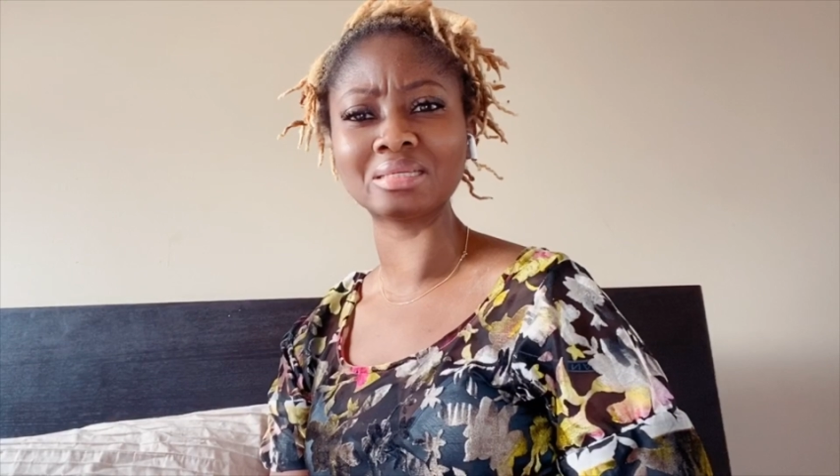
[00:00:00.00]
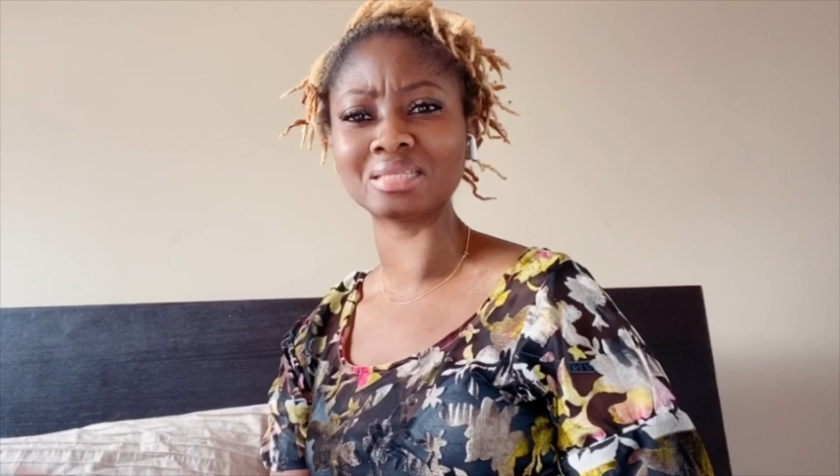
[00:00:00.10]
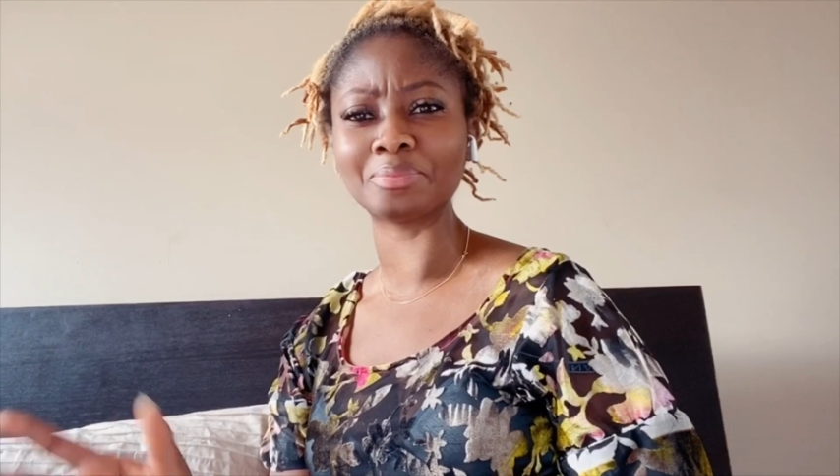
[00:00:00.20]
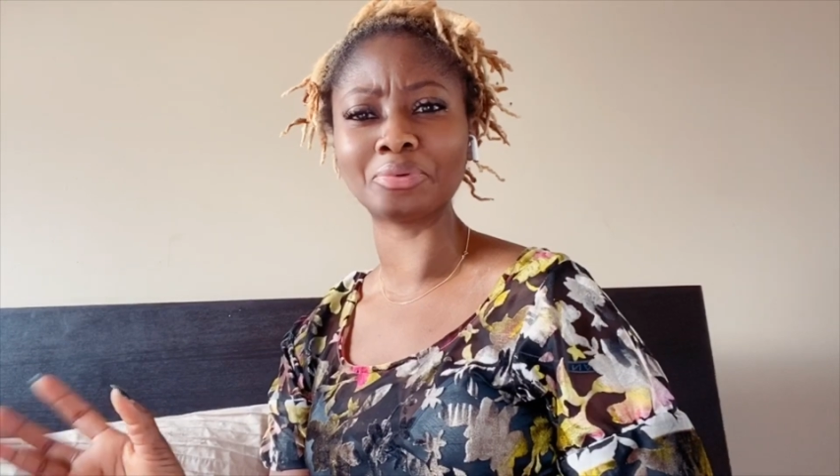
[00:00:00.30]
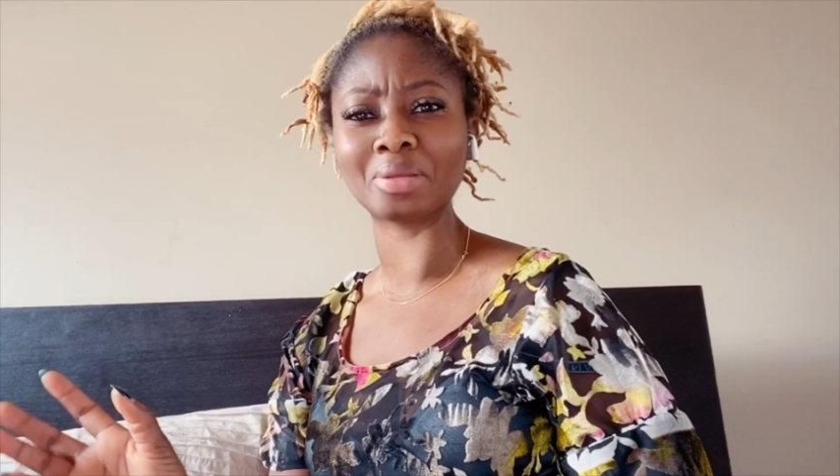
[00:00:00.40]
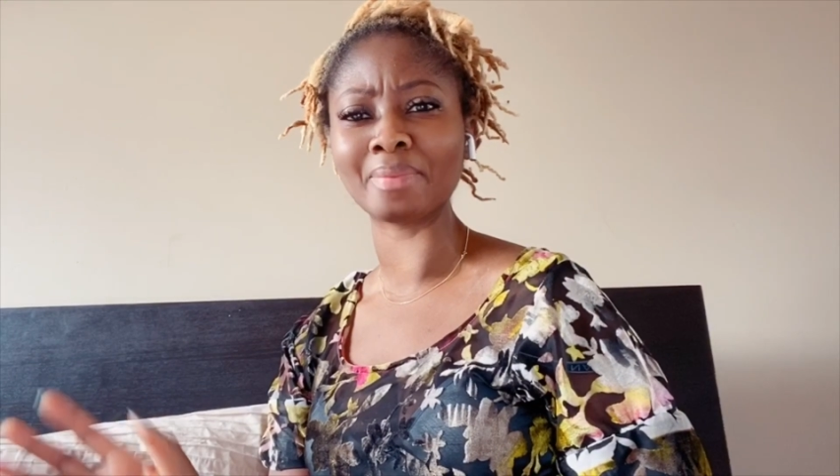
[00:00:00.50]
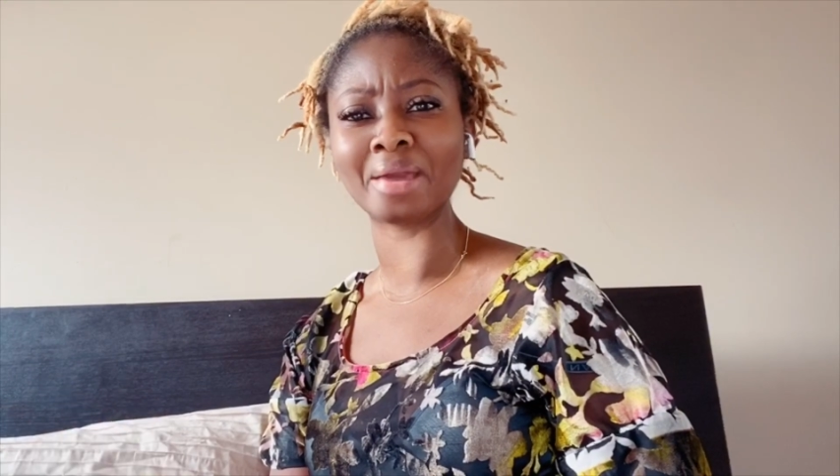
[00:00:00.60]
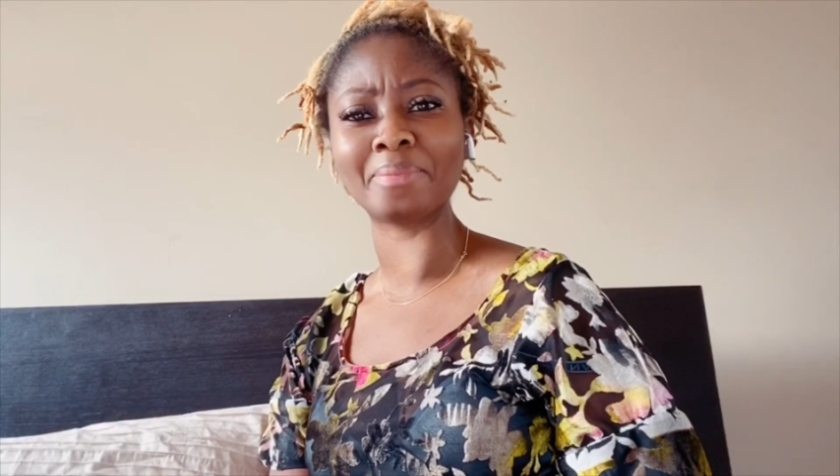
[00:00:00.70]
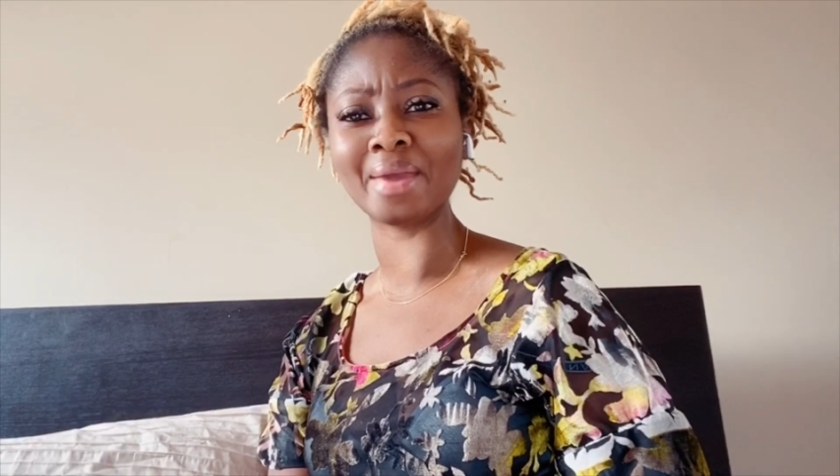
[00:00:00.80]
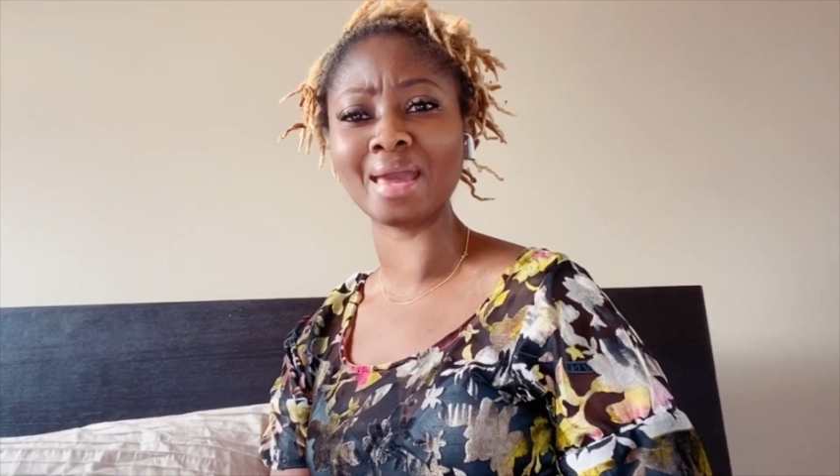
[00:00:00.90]
and put in my
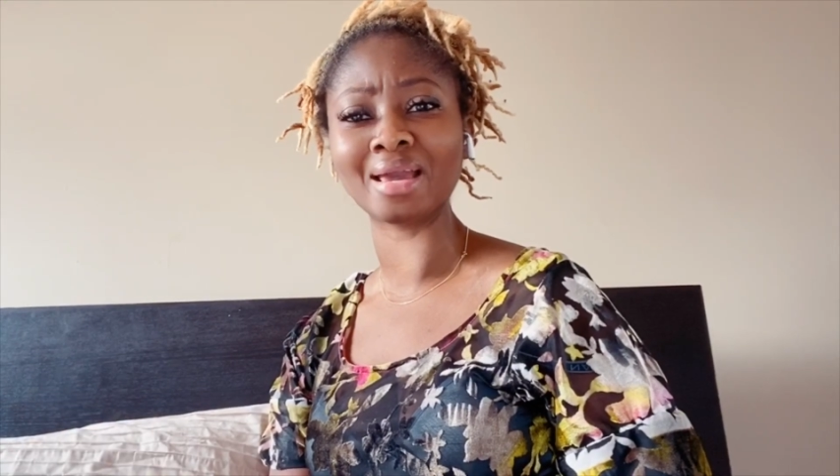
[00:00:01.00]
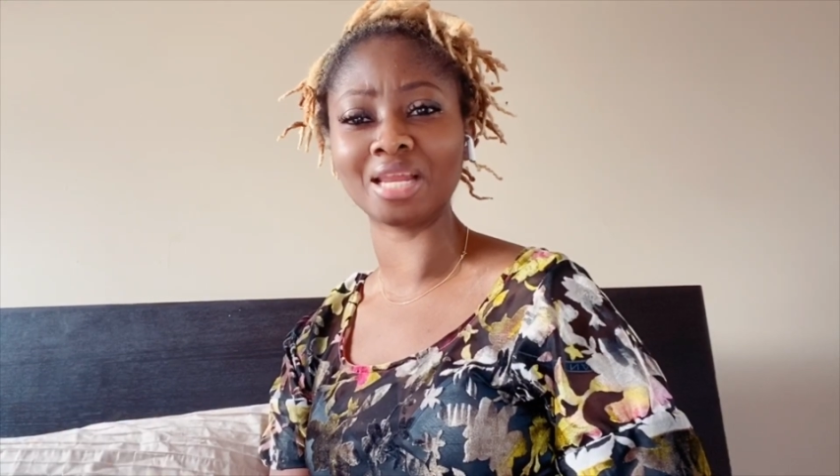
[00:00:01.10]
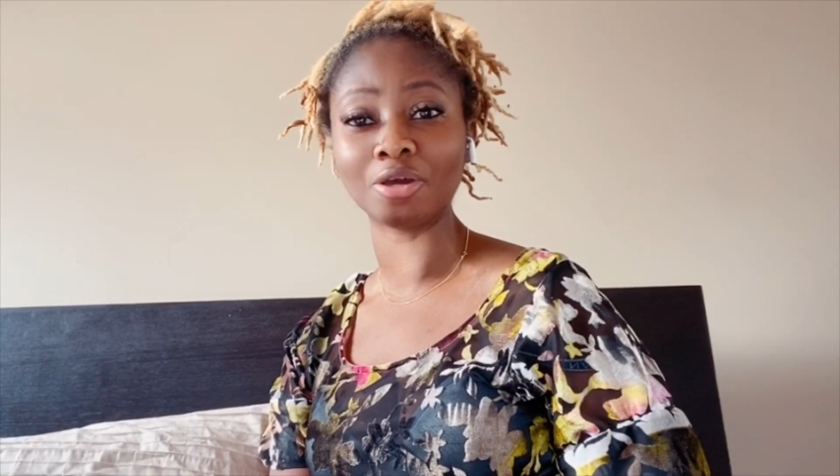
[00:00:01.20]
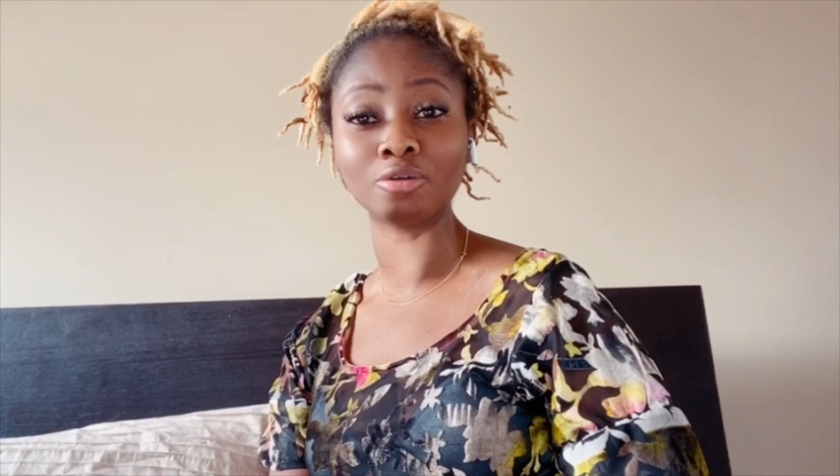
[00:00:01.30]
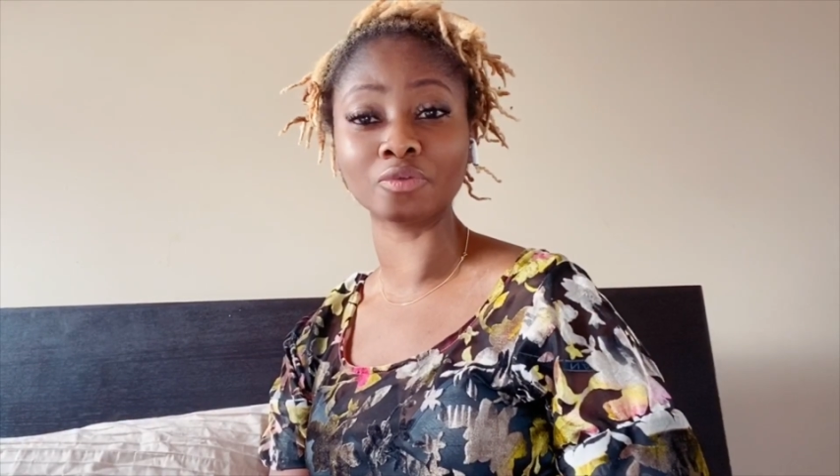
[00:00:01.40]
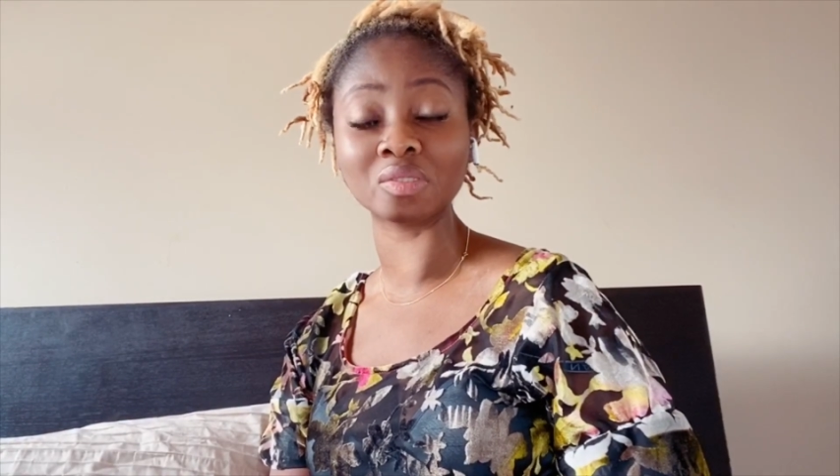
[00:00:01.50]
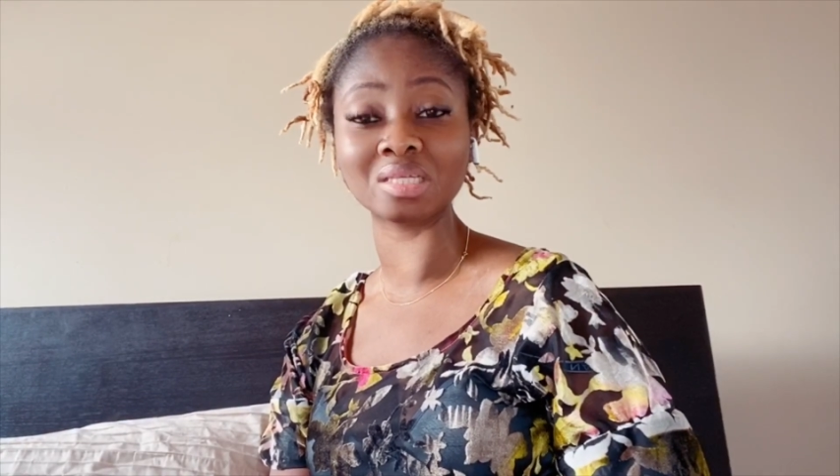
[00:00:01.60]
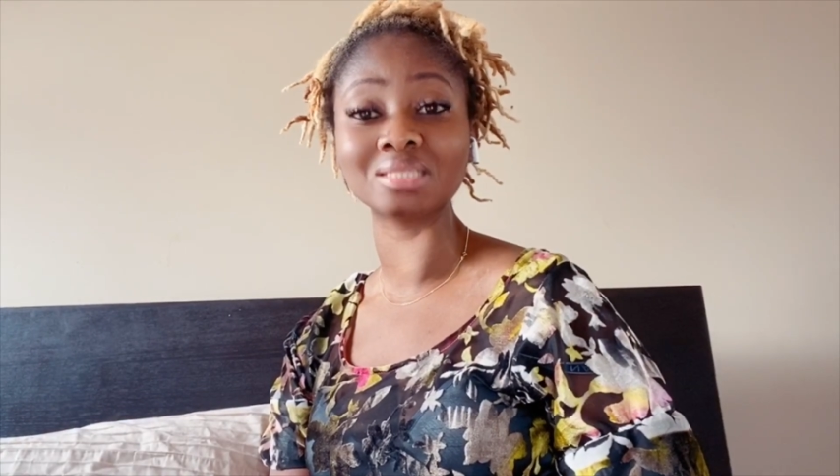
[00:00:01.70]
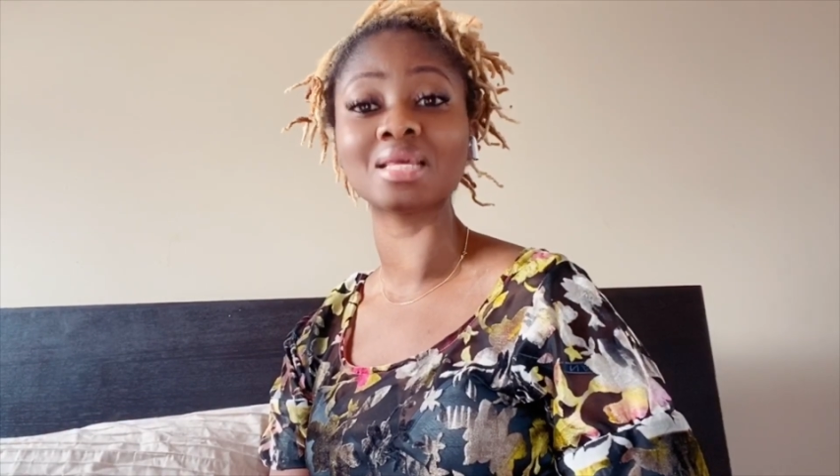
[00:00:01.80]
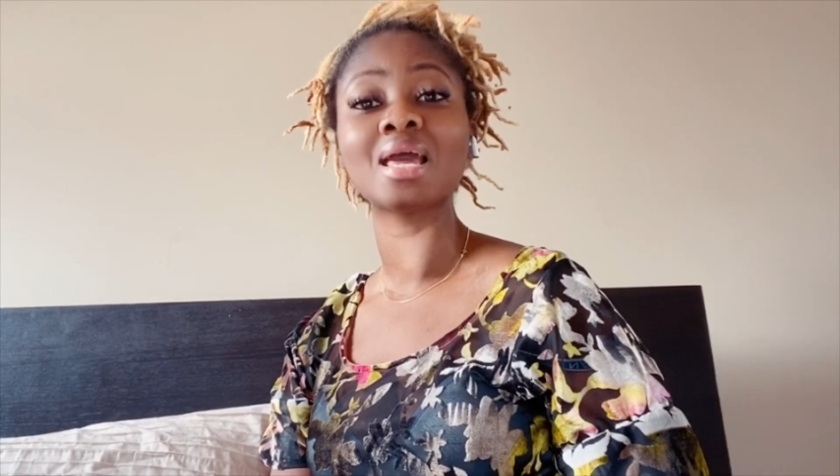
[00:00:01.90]
bag and all those things.